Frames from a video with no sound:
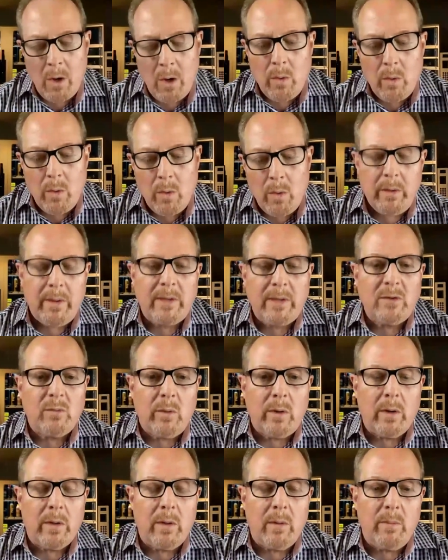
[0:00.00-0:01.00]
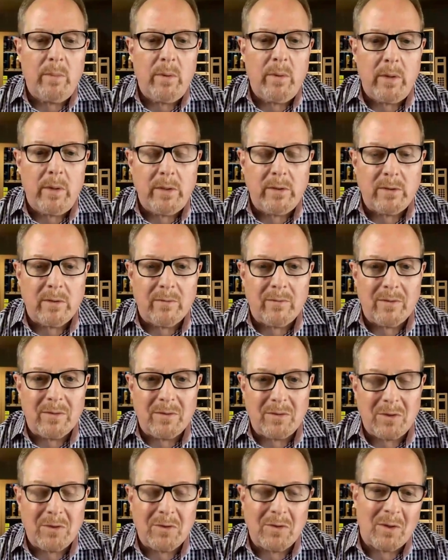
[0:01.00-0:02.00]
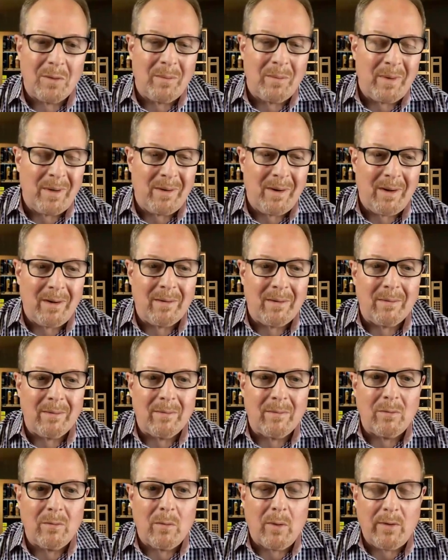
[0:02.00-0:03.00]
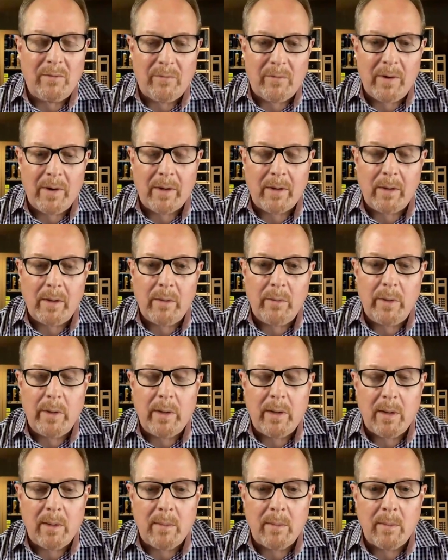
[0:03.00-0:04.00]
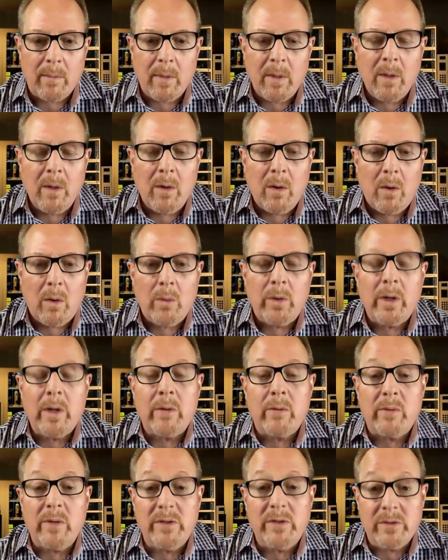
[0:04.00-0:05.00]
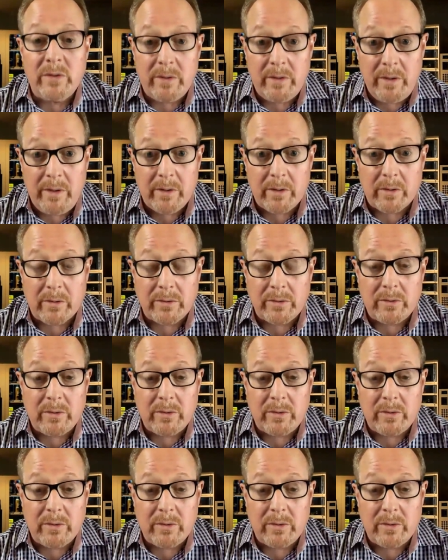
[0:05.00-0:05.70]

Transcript: Well, that's one of the beauties of the system, and quite frankly, we come only in recent years